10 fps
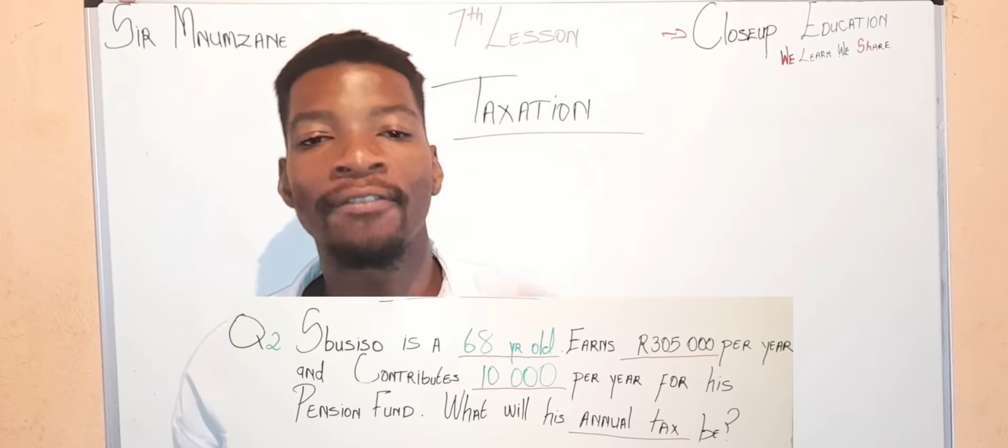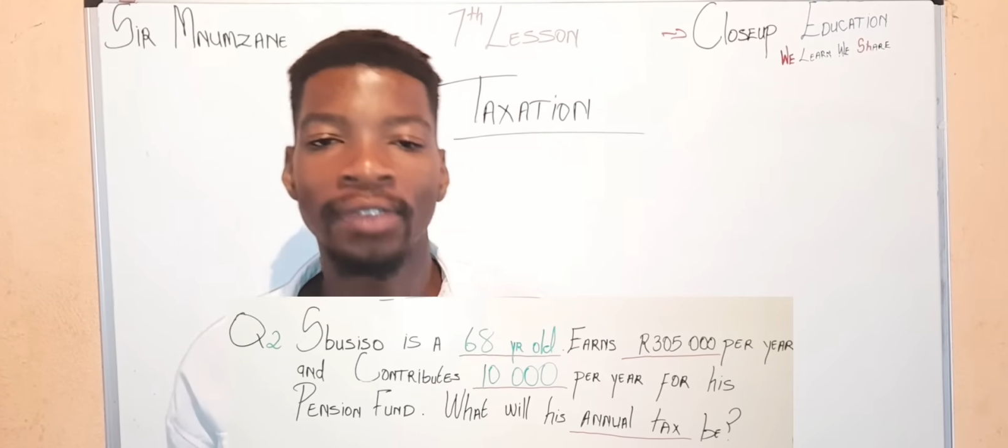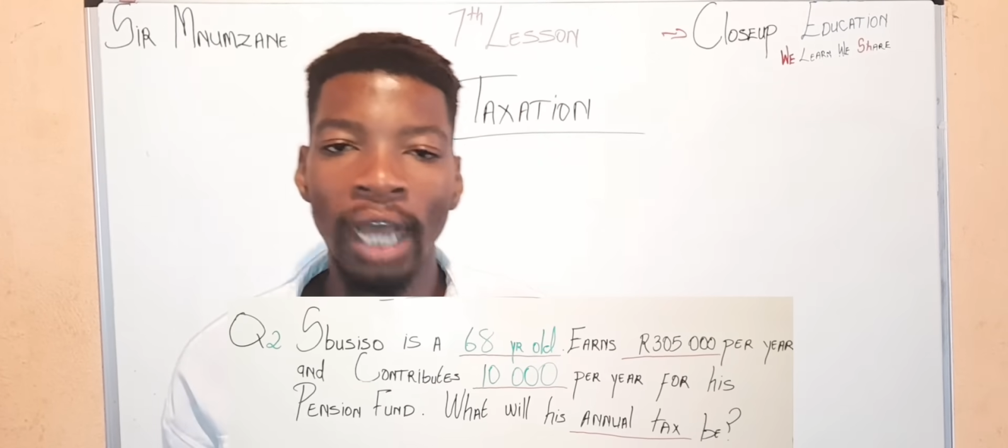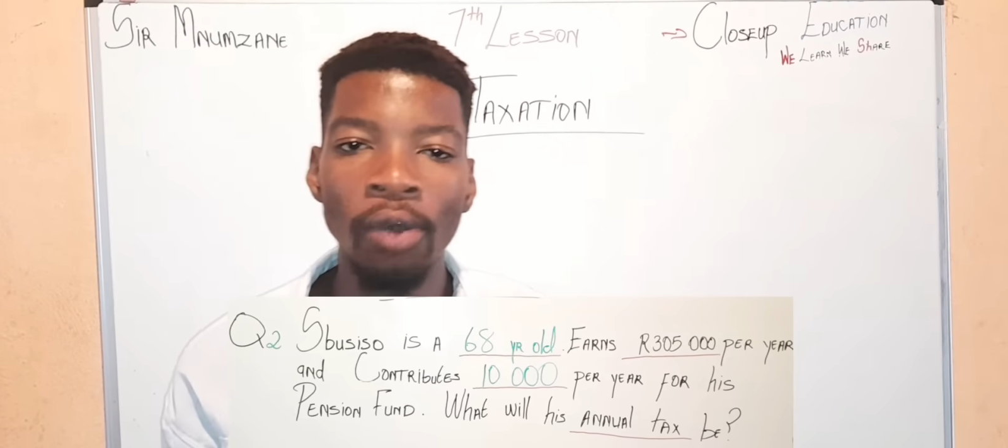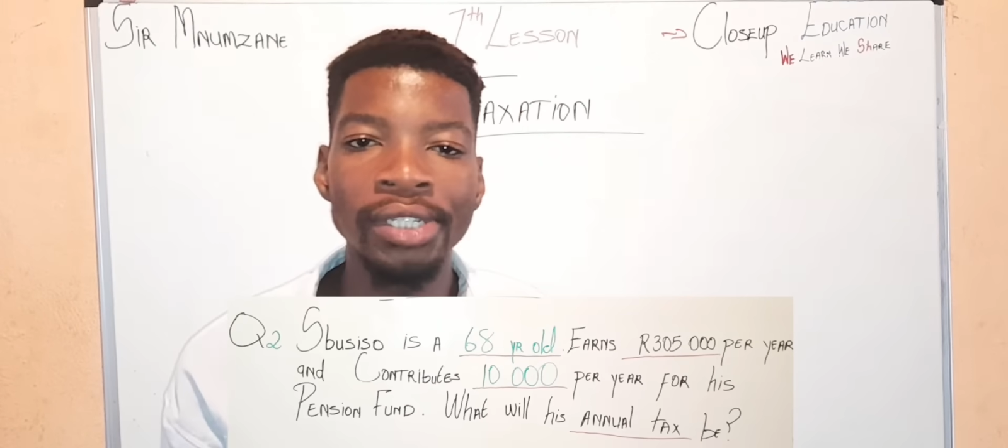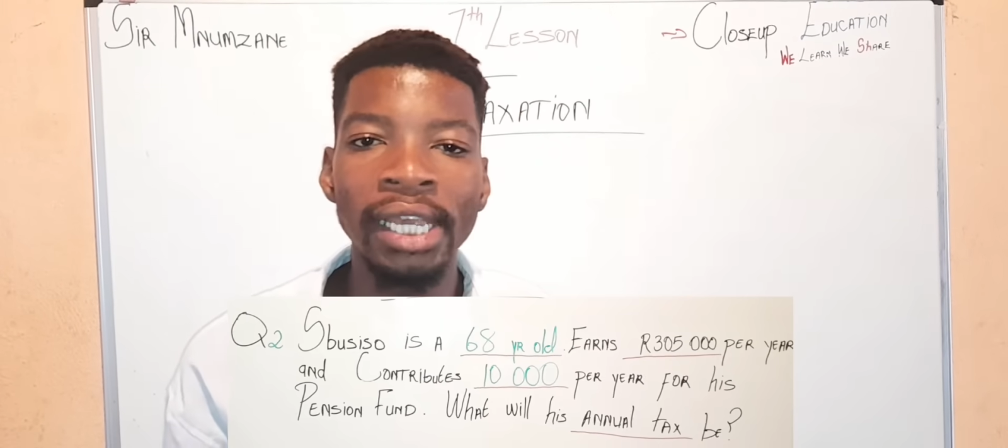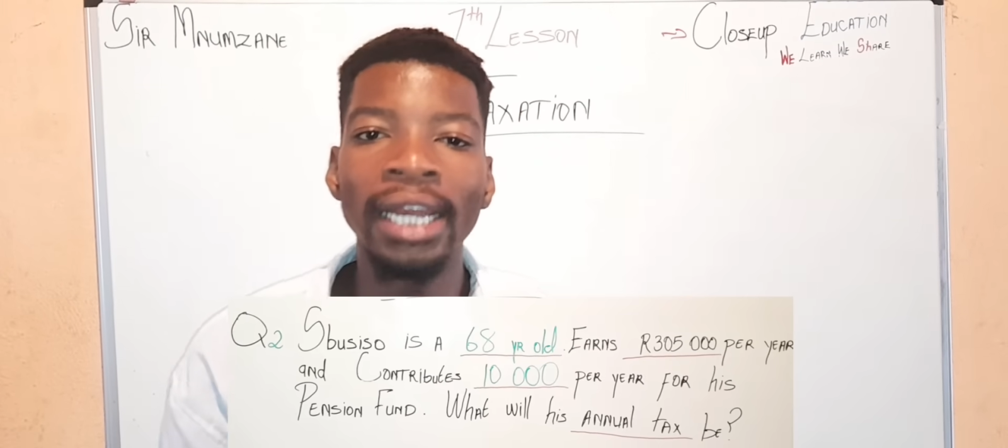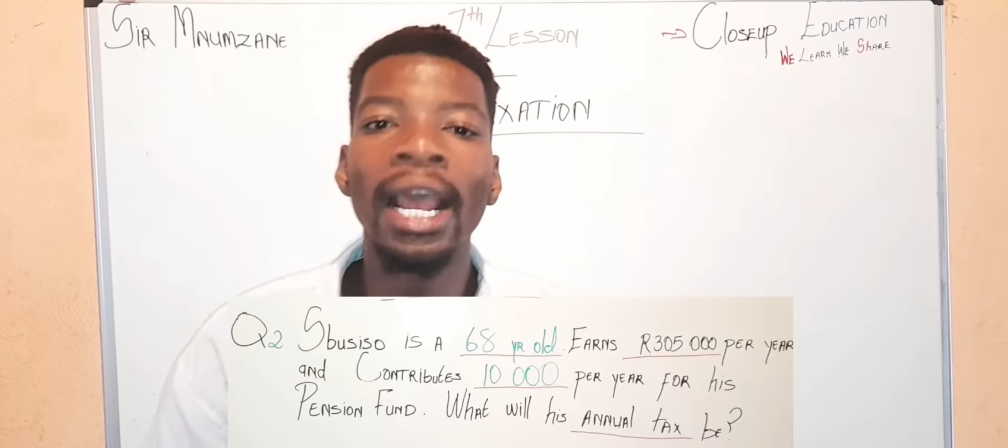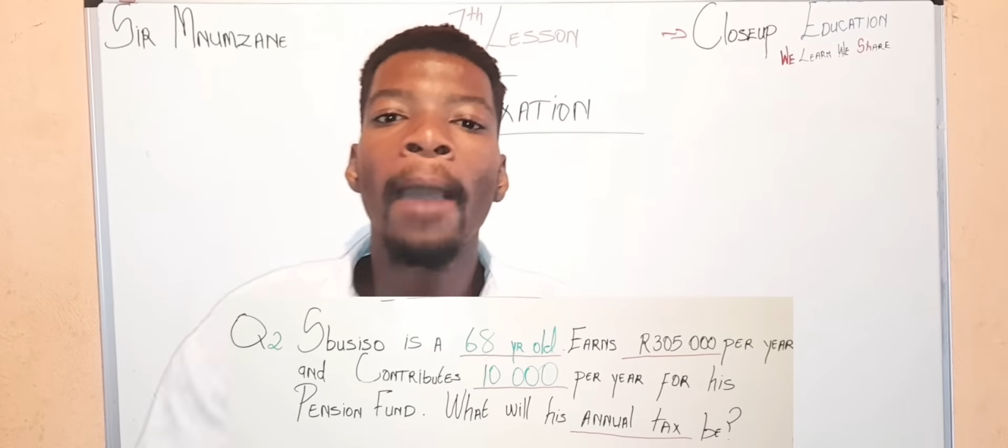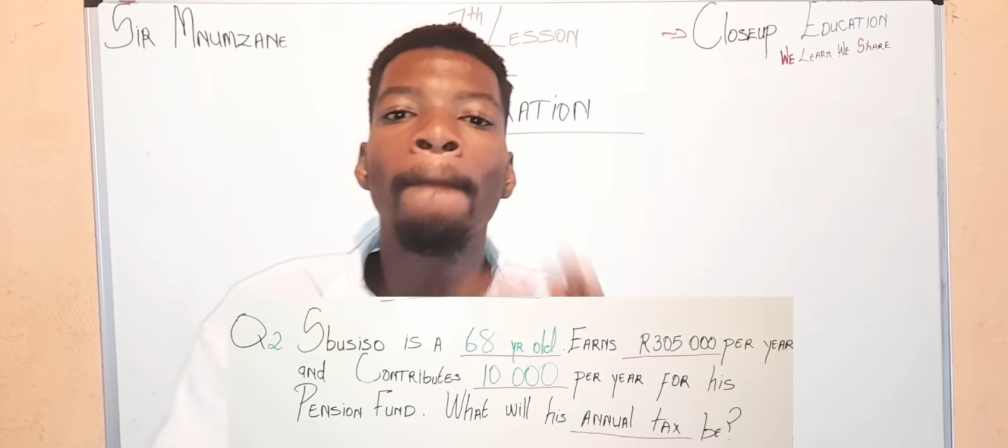
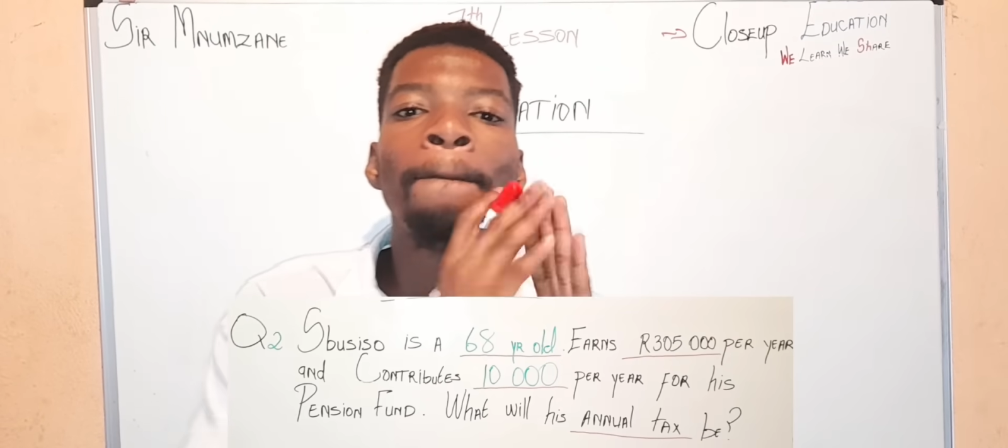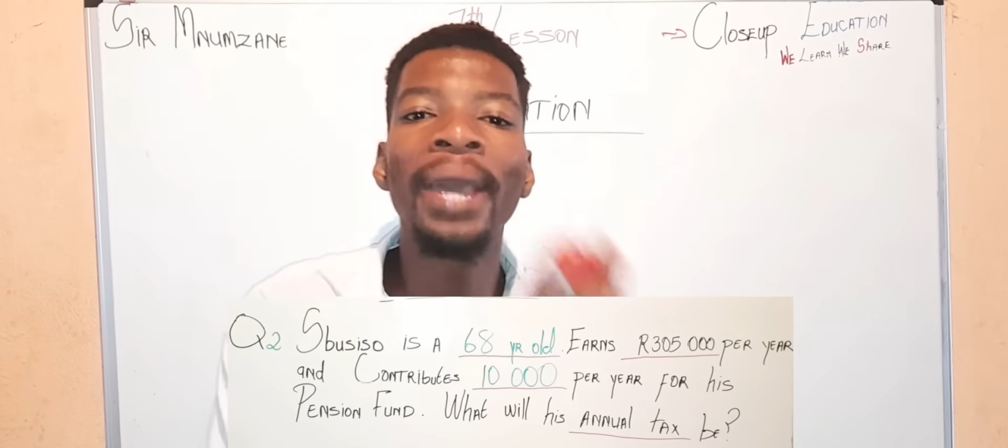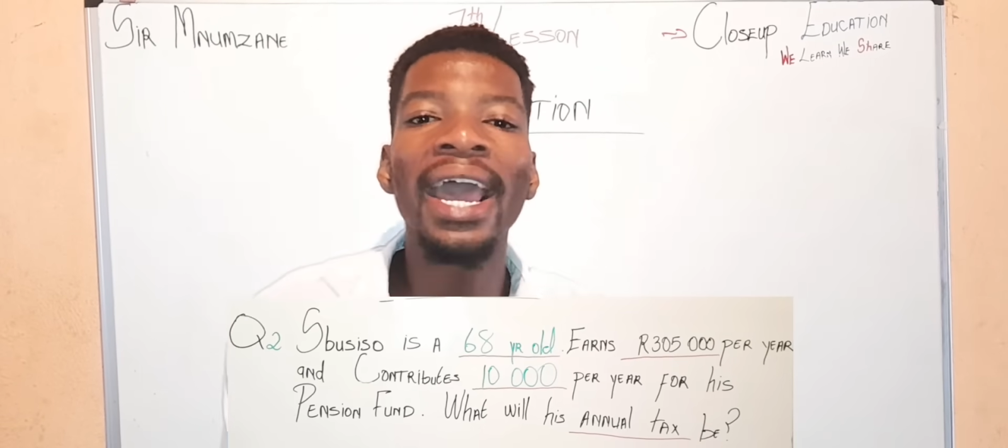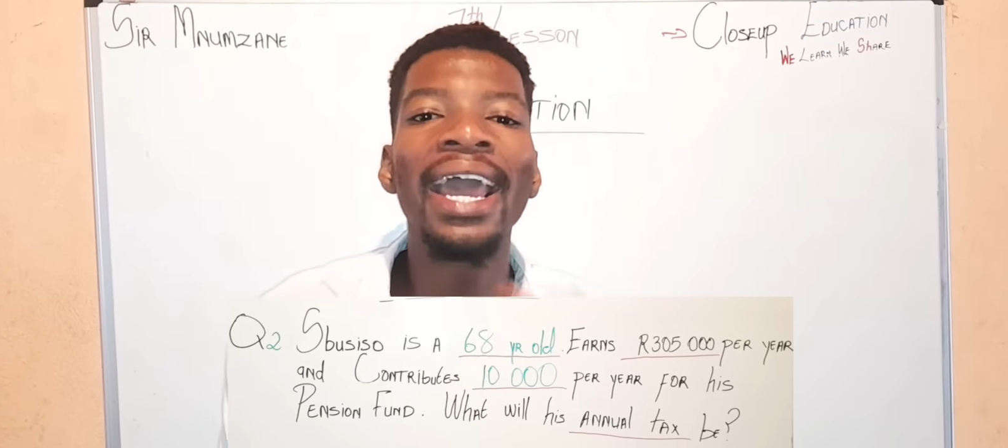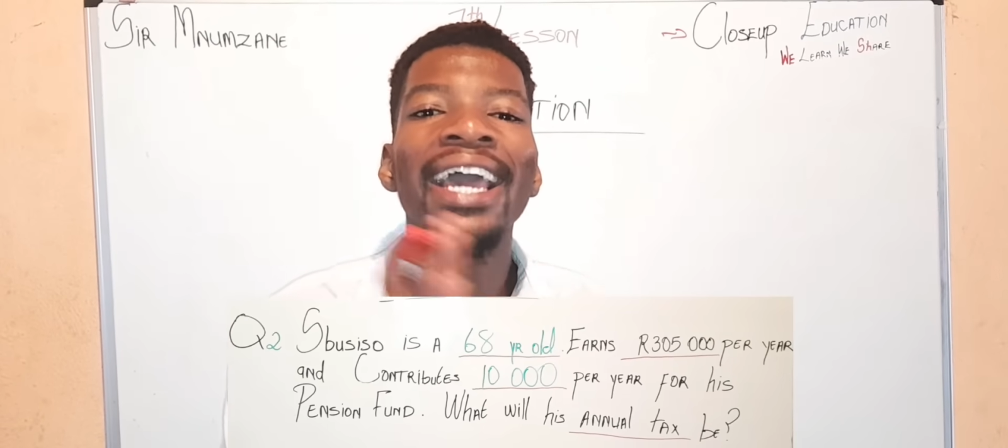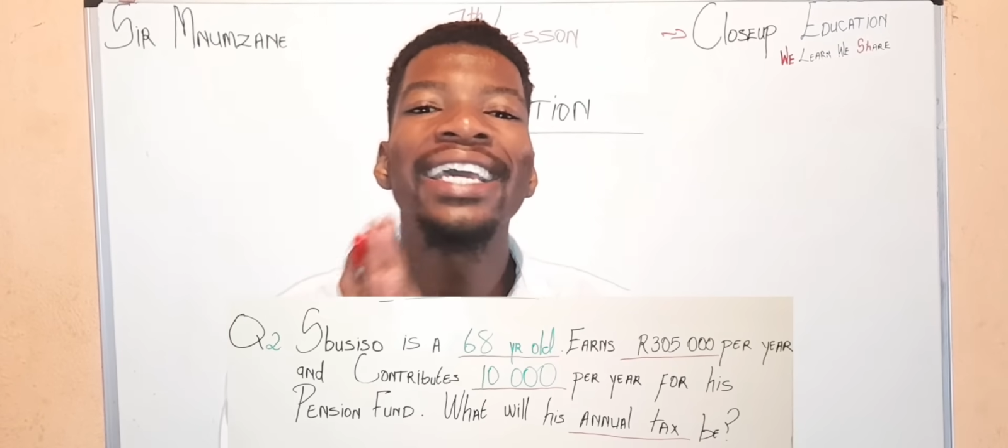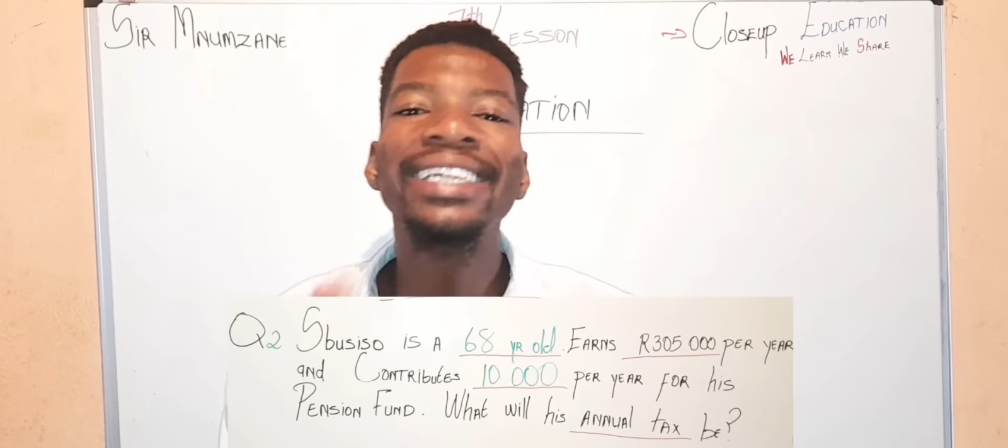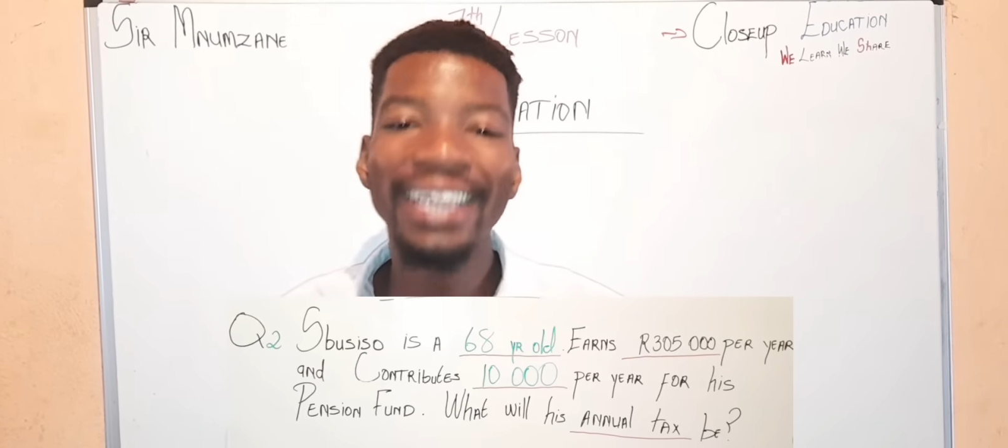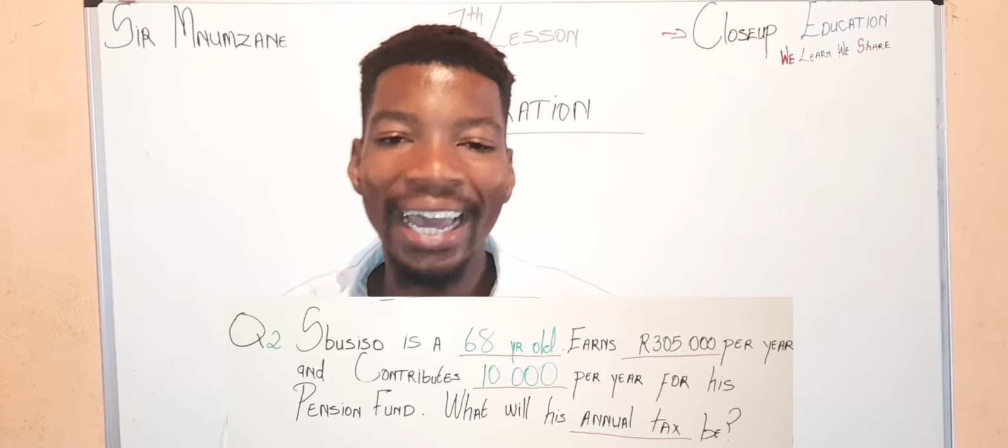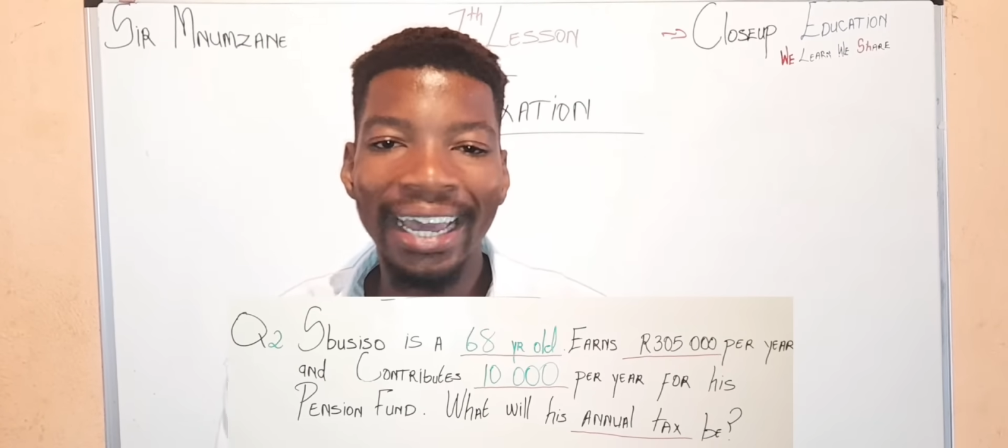thousand per
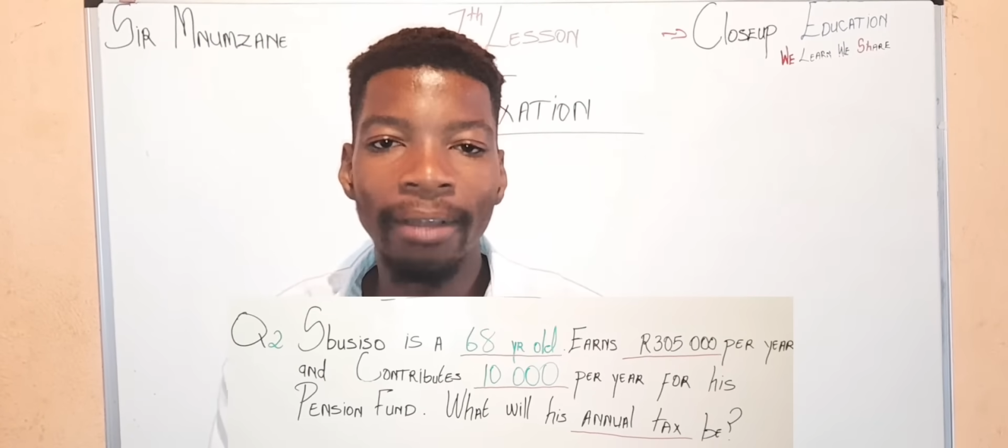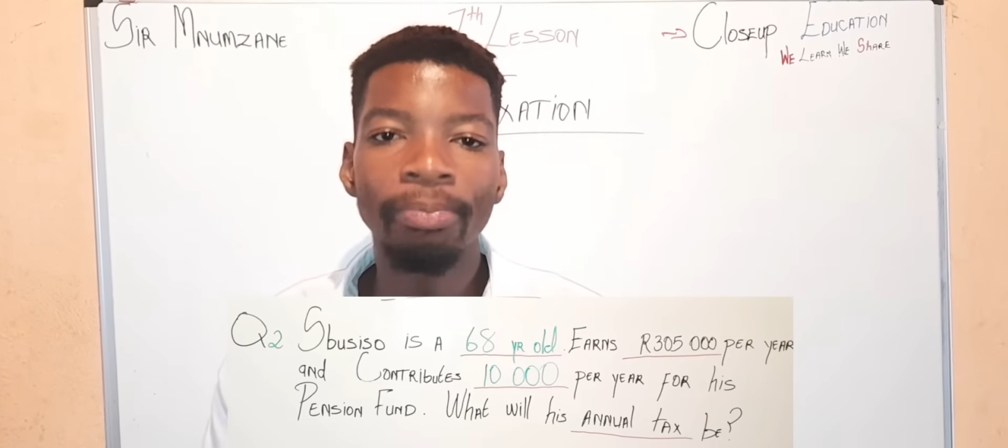year